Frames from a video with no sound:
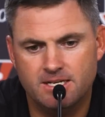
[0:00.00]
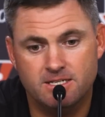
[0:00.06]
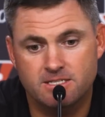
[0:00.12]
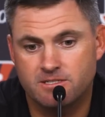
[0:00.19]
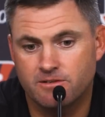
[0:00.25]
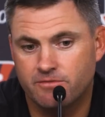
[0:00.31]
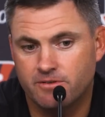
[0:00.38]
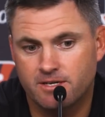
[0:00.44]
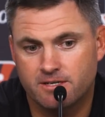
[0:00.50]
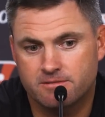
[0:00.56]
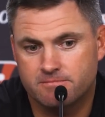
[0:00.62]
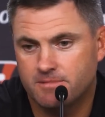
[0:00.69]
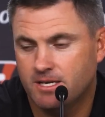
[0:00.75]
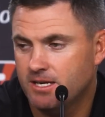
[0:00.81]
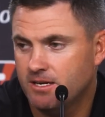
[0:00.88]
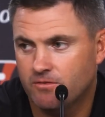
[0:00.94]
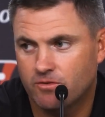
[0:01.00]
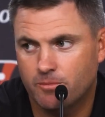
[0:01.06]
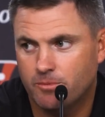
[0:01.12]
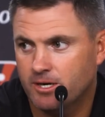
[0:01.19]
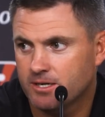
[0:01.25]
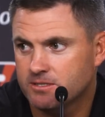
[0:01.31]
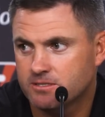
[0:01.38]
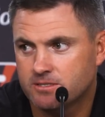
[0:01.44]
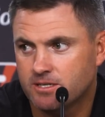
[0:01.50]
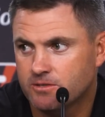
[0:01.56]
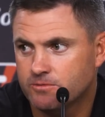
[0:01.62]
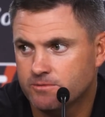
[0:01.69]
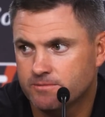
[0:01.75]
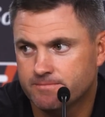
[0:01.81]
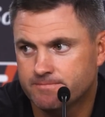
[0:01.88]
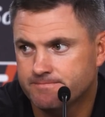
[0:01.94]
It doesn't affect any of our practice
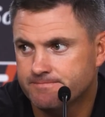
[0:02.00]
schedule.